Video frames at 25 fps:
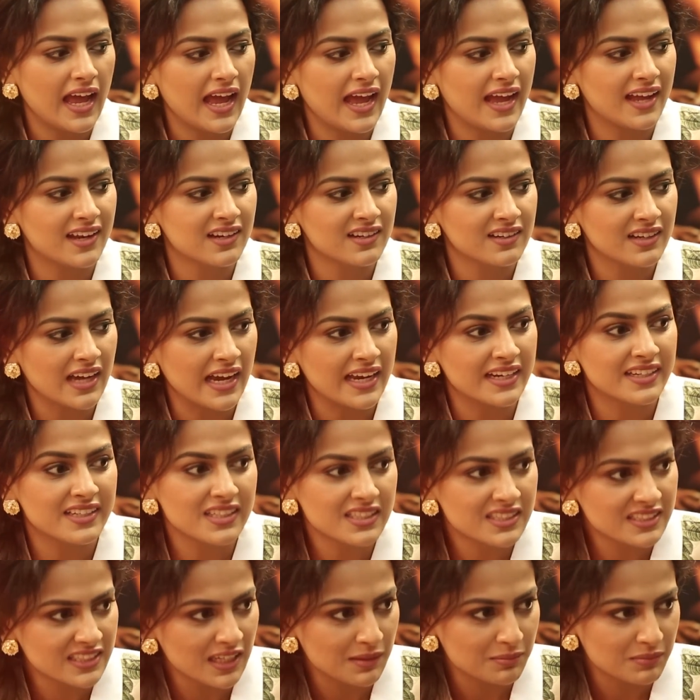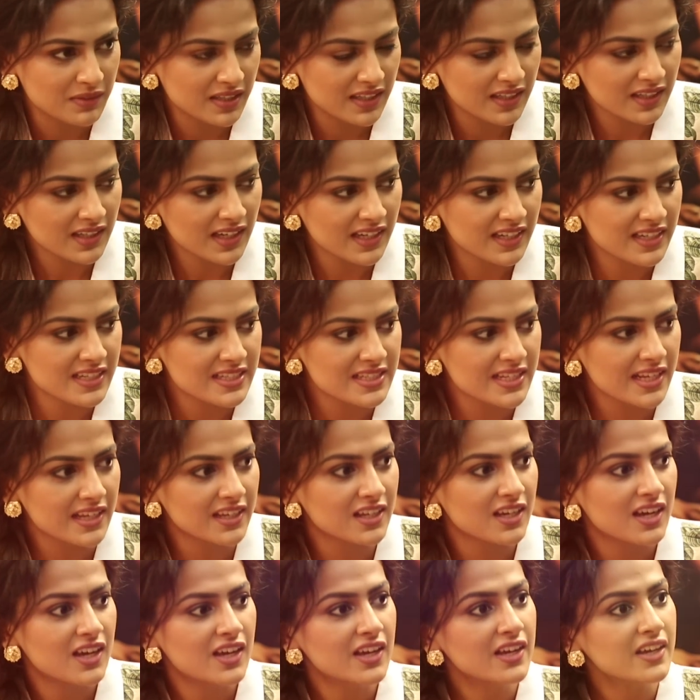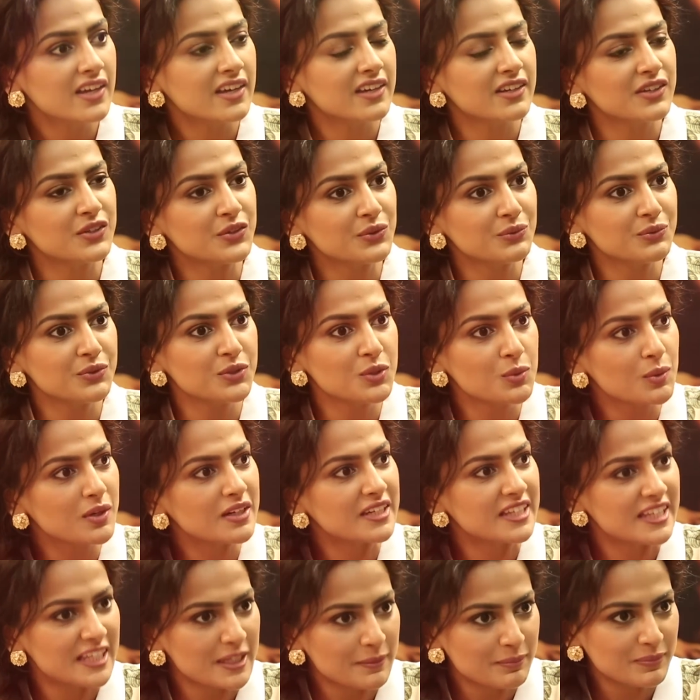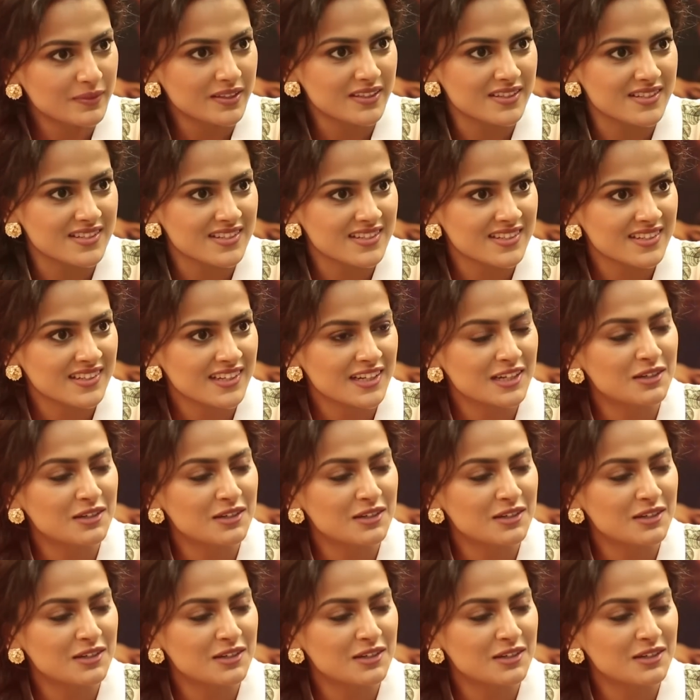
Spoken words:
and I did something and he's like, you know what, keep this.